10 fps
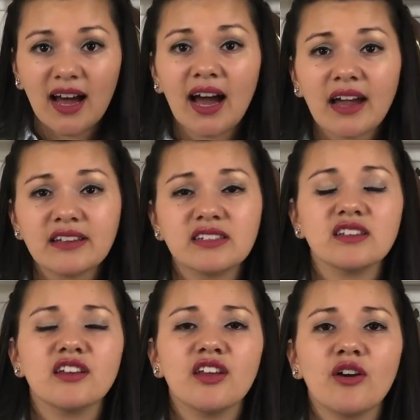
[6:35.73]
I
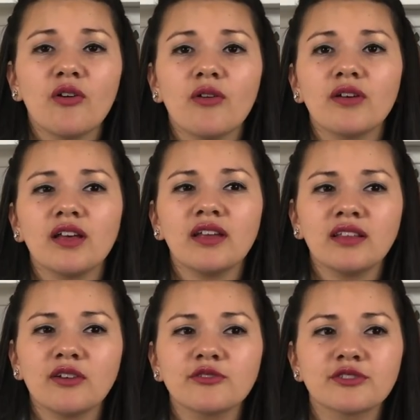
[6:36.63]
didn't know
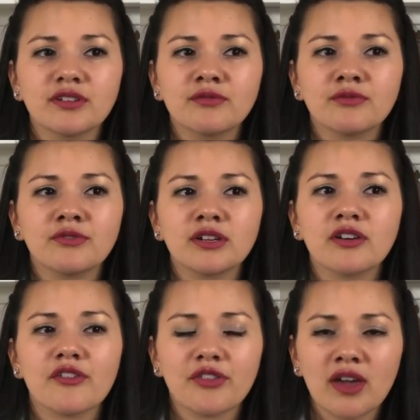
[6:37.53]
that was a
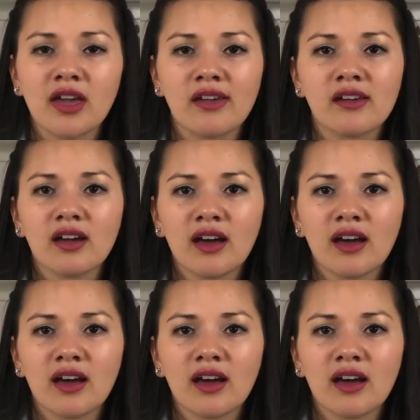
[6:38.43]
real thing.